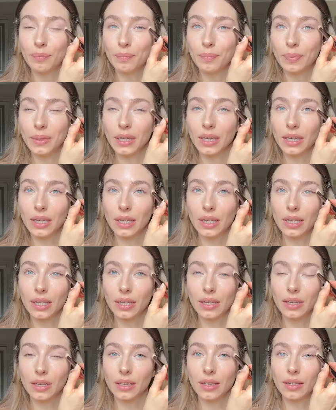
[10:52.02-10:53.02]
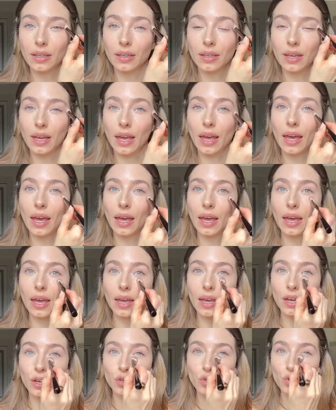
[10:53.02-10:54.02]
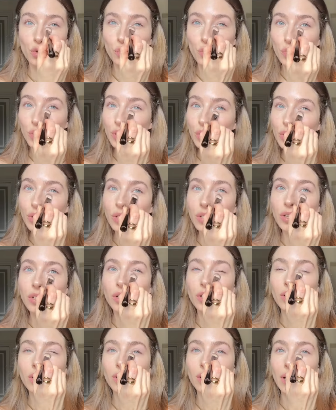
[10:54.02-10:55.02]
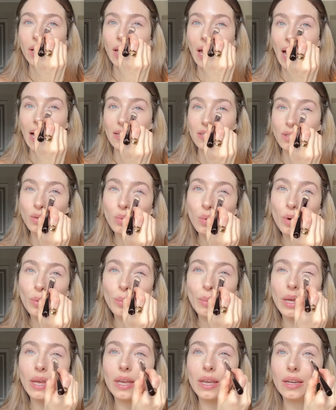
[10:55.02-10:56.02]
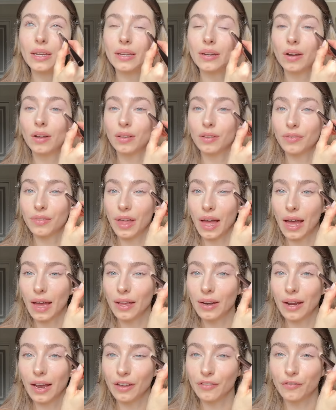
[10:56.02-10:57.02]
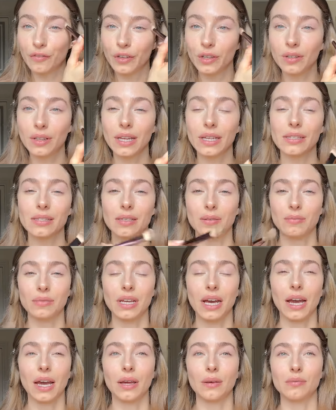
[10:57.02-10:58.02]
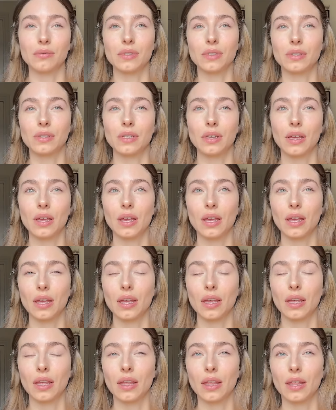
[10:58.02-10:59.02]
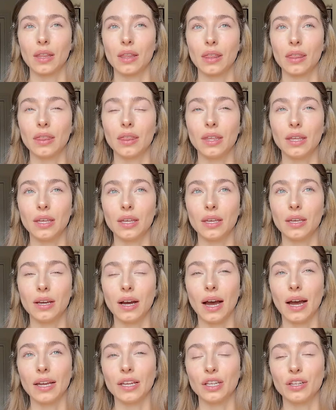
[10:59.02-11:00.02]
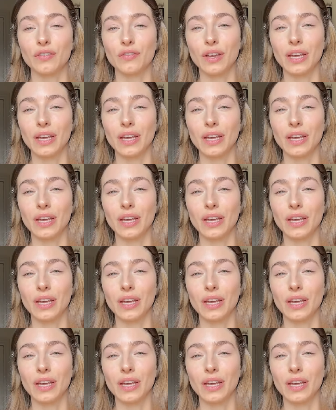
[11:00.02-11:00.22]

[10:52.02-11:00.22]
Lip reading: being a entrepreneur as a woman and all of that. I feel like sometimes the kind of